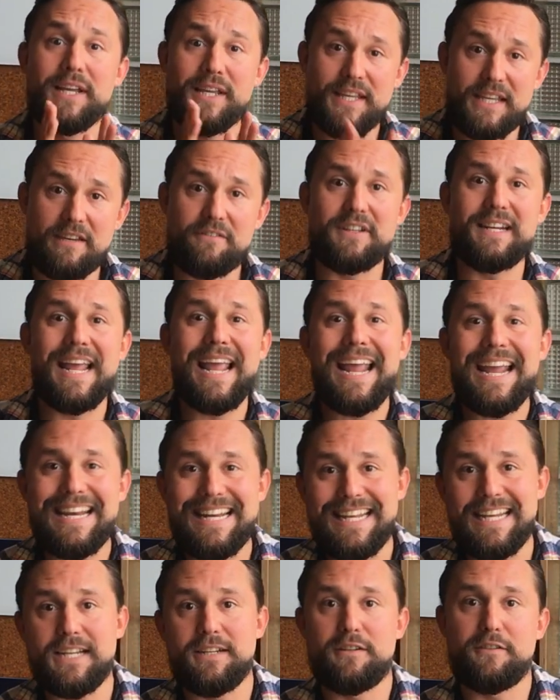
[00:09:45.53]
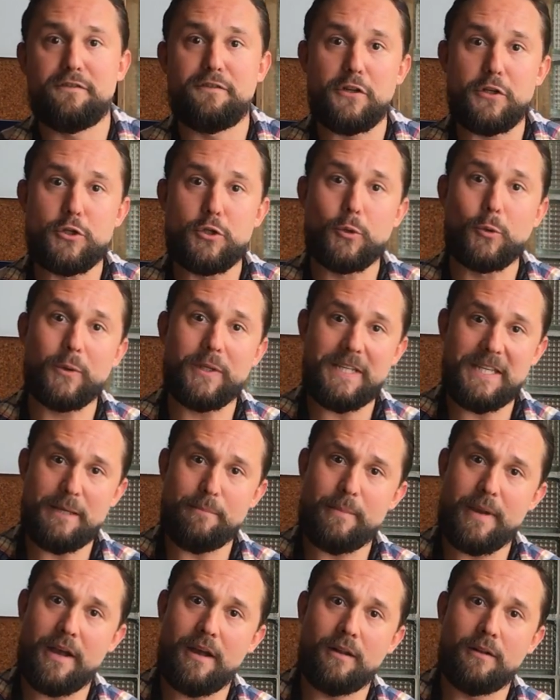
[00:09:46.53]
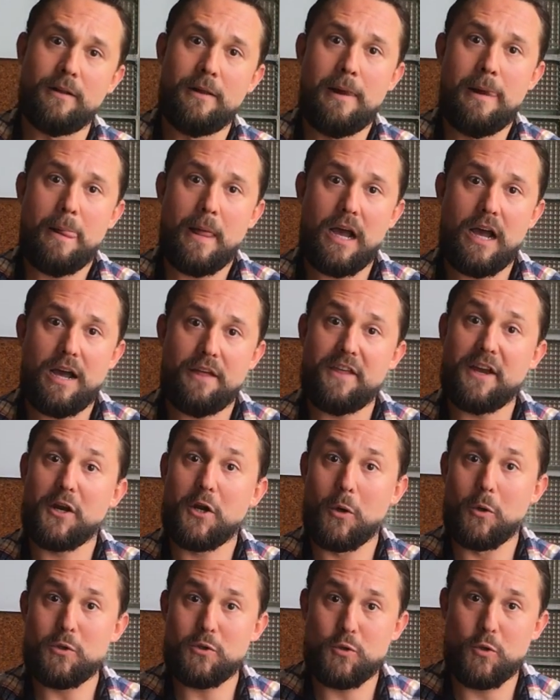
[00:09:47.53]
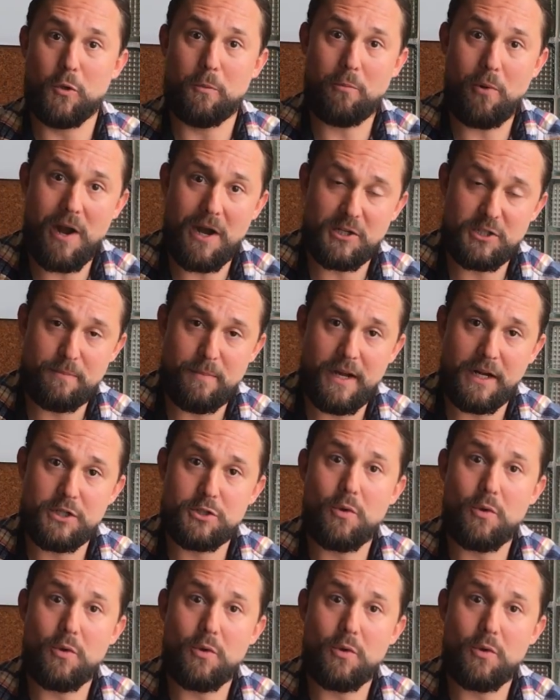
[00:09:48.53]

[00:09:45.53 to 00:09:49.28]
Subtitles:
even any individual email that goes to a prospect.